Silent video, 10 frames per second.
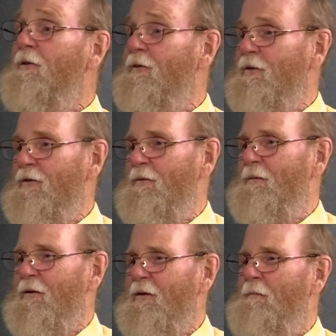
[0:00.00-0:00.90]
Yeah. I mean,
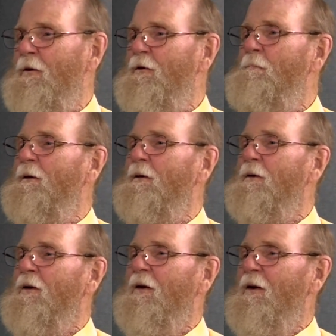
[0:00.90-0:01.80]
yeah. You've been in
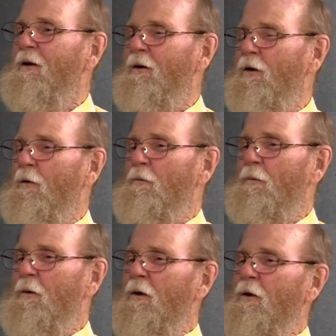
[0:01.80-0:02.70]
you know,
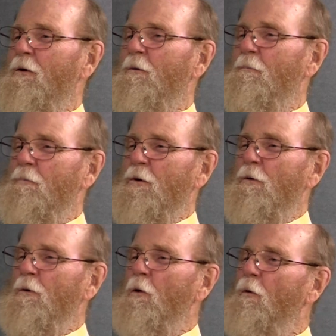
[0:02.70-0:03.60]
uh, you, when
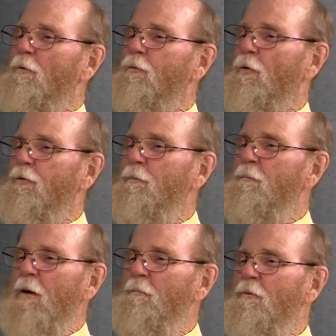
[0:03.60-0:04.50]
you're in law oh, enforcement, oh,
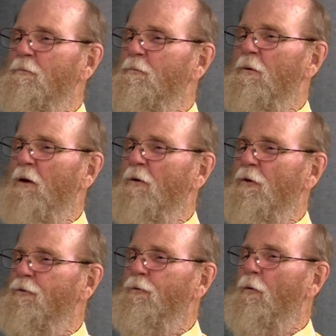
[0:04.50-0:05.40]
yeah. people yeah. have got
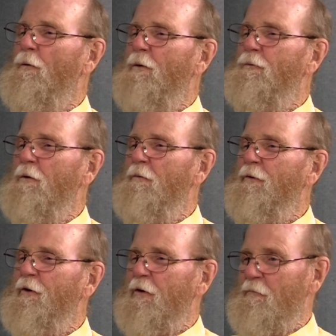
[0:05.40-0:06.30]
the story for everything.